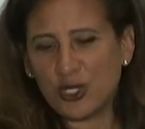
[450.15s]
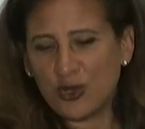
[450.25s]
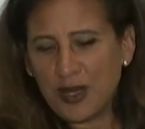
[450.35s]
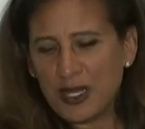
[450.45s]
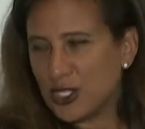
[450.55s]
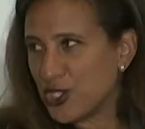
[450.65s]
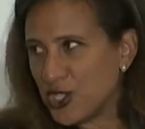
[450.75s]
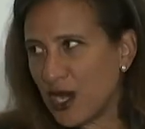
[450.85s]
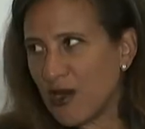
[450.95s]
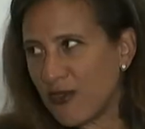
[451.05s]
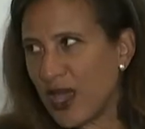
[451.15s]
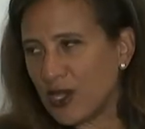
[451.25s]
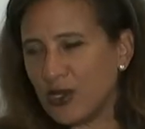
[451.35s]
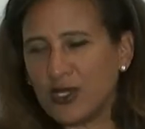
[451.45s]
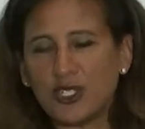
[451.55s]
So let me just share, if I
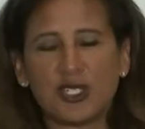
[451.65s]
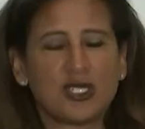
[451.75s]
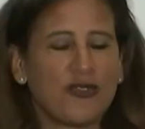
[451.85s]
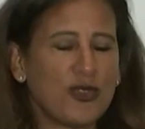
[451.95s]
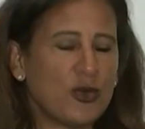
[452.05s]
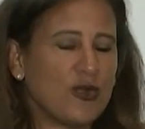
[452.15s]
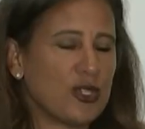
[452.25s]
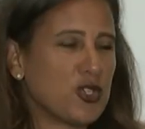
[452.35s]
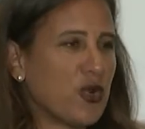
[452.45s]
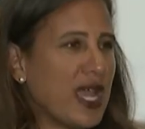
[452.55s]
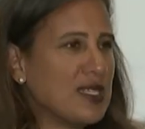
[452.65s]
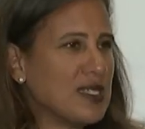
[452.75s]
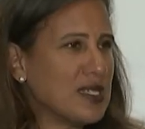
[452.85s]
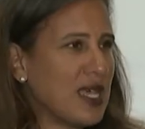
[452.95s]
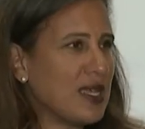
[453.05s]
could, just a few of the
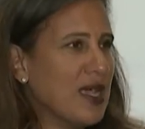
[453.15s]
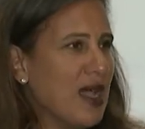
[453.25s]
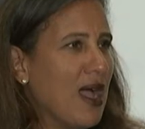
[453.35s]
trends that,